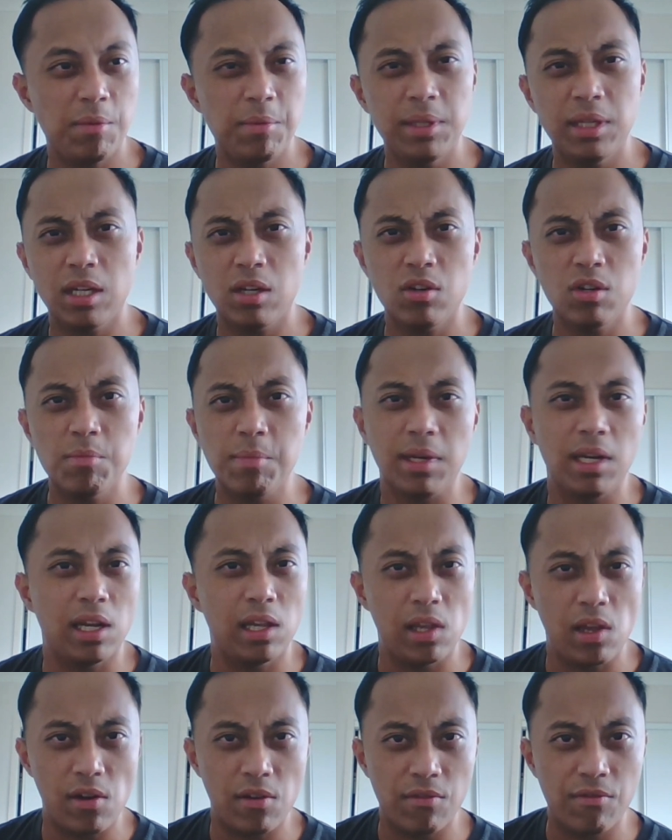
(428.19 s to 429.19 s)
I mean, there could have been a
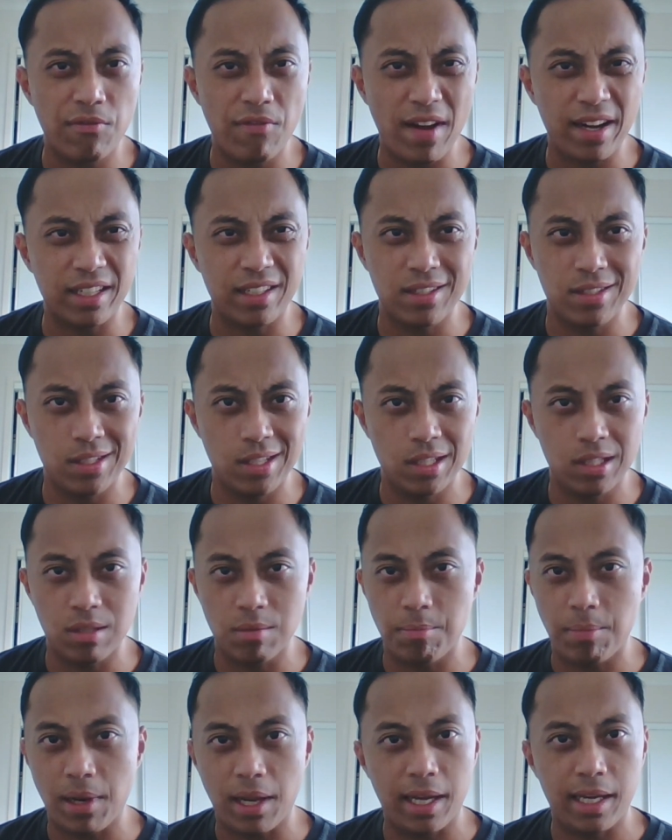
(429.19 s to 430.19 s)
lot of factors
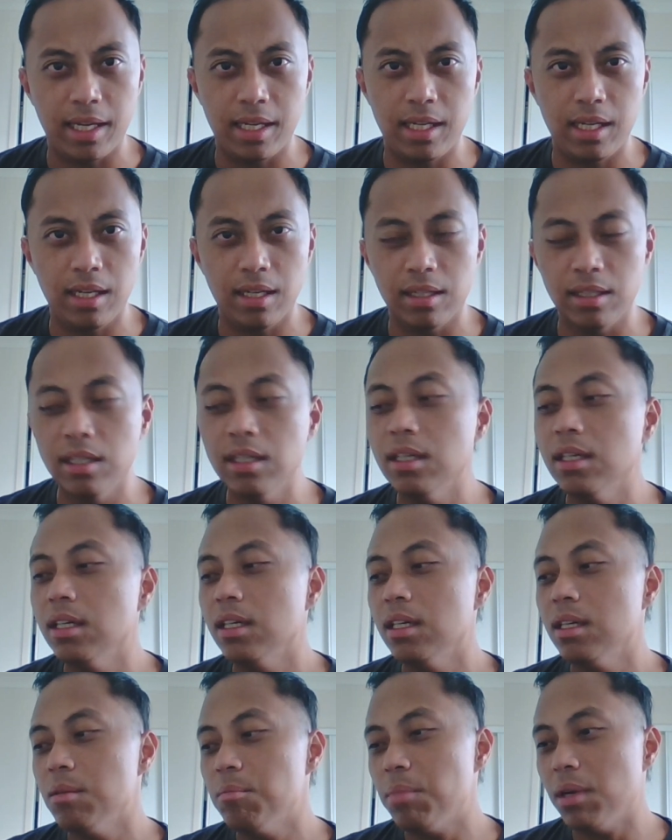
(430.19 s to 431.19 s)
into play here,
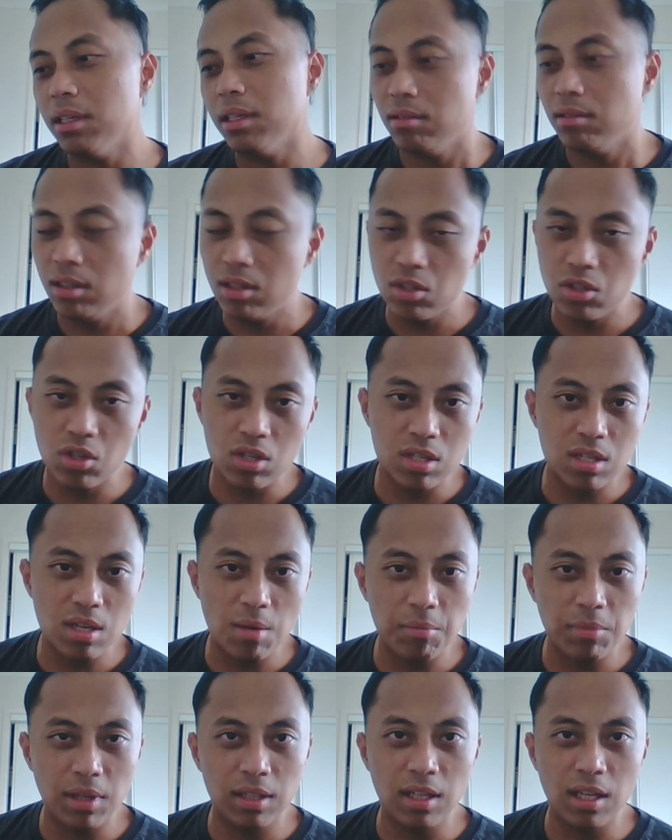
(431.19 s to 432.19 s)
but it's just
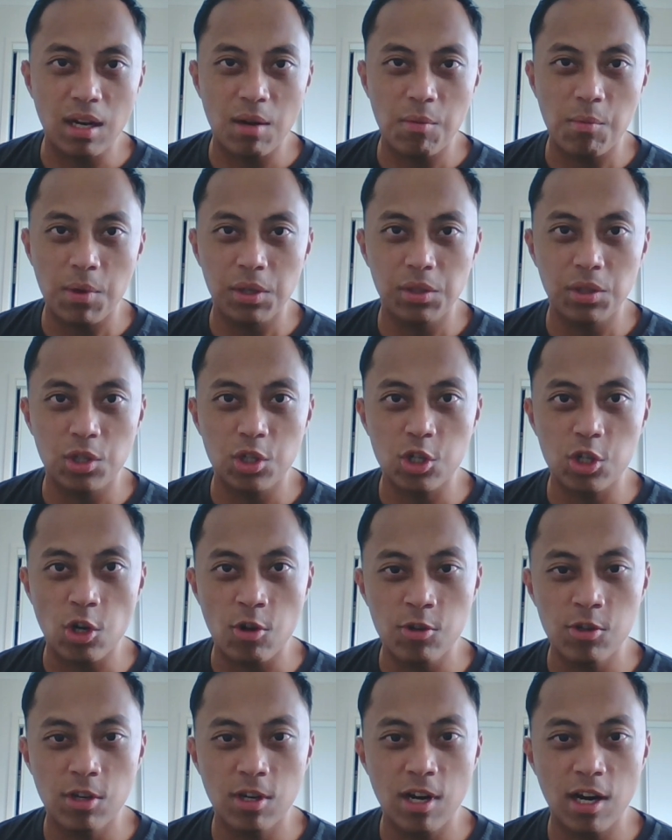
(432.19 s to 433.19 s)
something that I wanted to
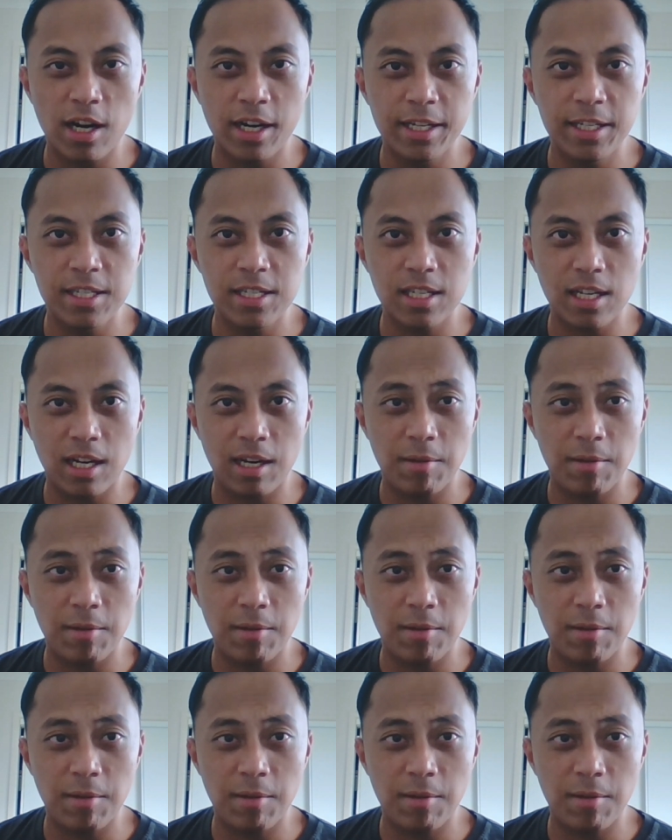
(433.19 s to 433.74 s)
show you guys,